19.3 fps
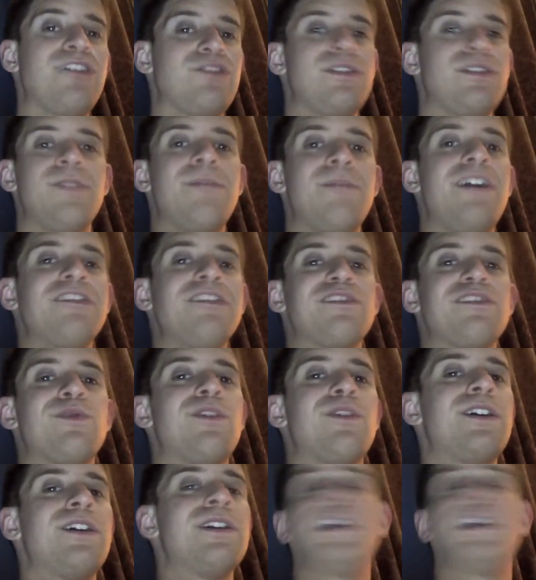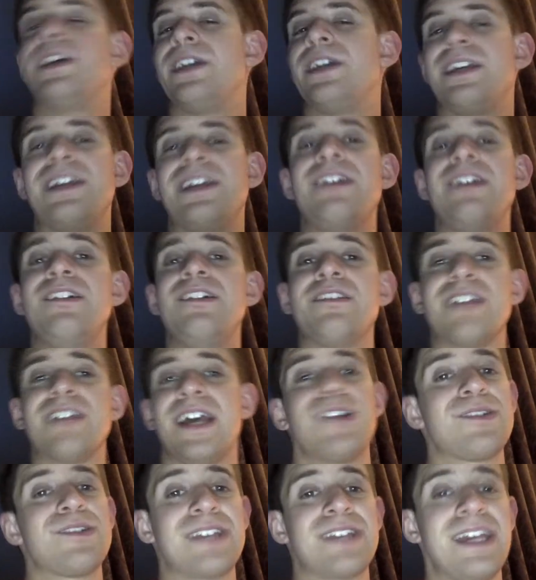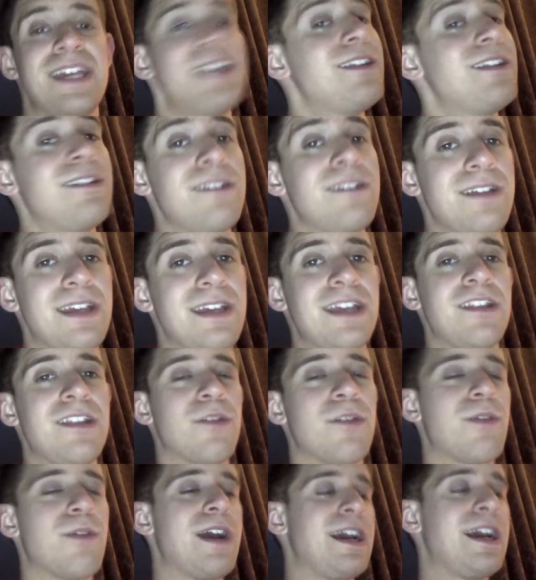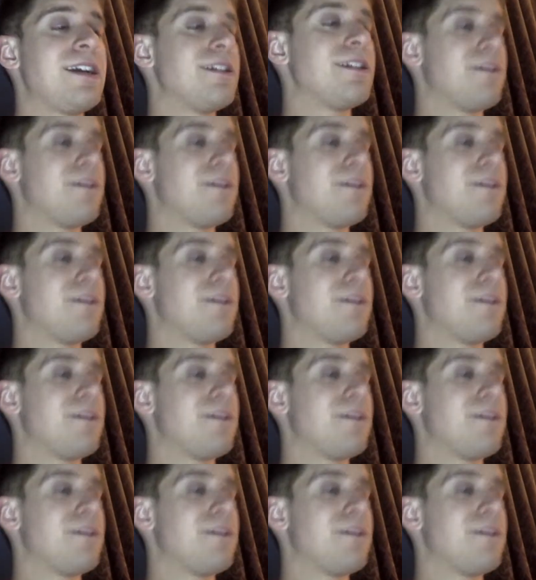You know, Mansoor, he's entertaining in the ring.